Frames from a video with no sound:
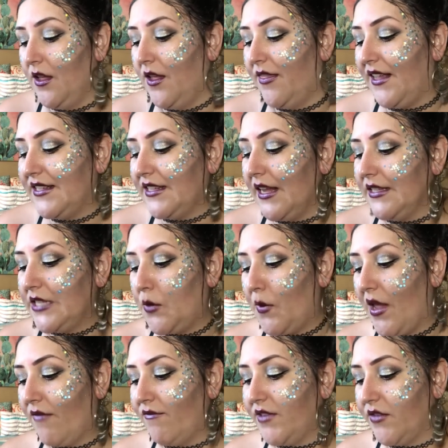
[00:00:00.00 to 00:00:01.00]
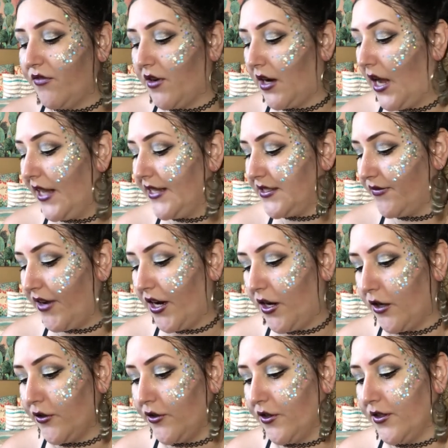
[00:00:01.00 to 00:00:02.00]
That's nice that we have different kinds of
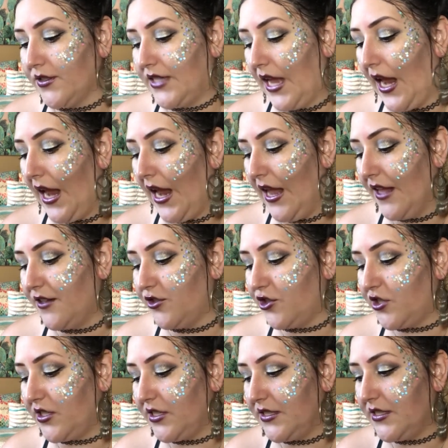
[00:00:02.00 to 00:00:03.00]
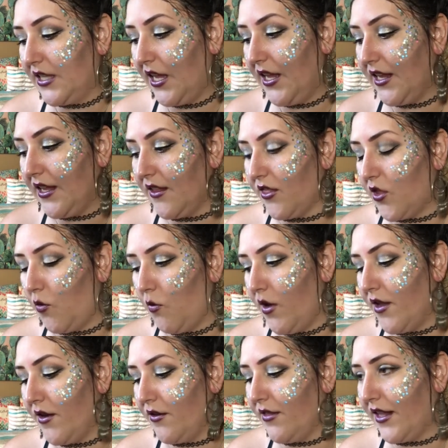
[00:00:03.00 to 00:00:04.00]
characters. And she's like the
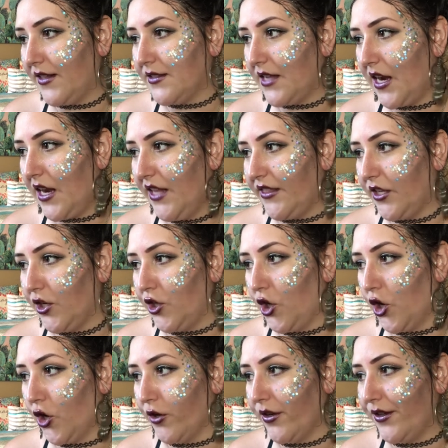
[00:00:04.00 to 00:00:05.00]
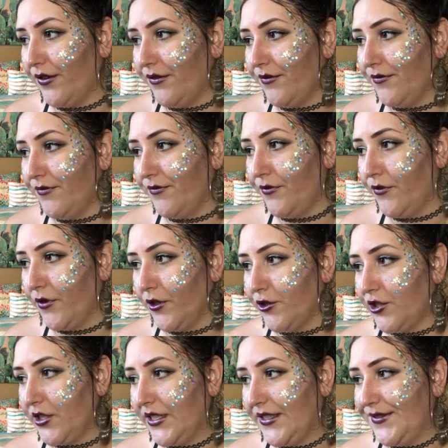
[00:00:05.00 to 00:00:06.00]
one that's kind of like the garden
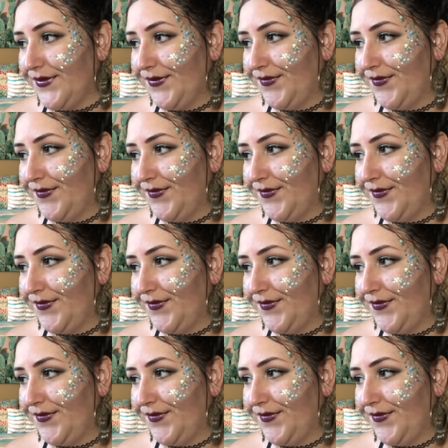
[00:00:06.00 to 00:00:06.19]
version.